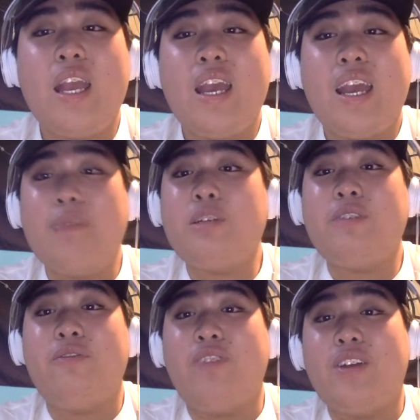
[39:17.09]
And I'm just
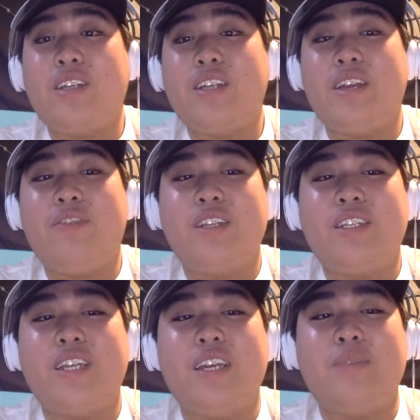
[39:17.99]
very excited for this
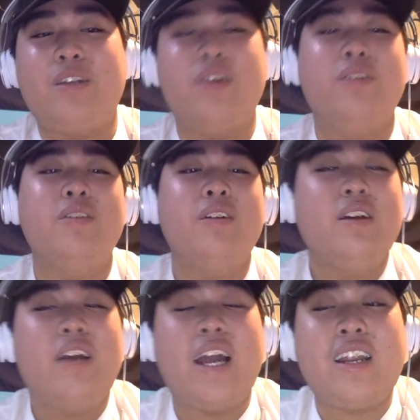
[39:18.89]
team. So
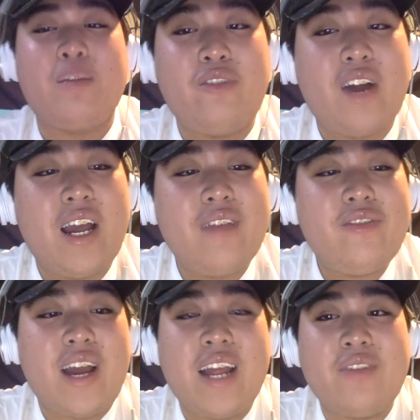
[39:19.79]
at number 5,
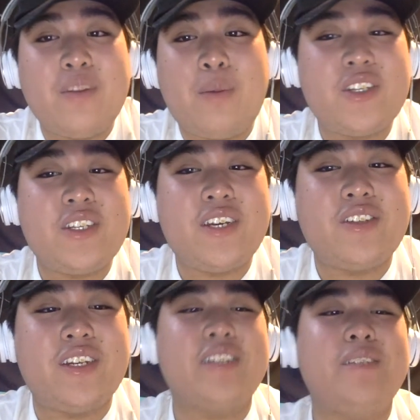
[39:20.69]
I have the Boston
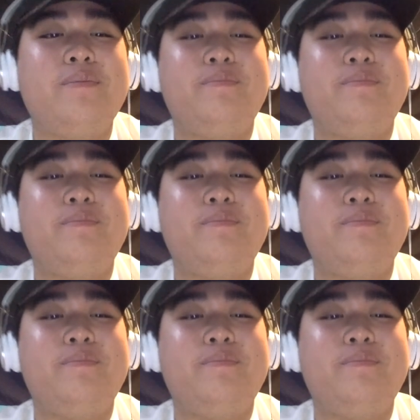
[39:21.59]
Celtics.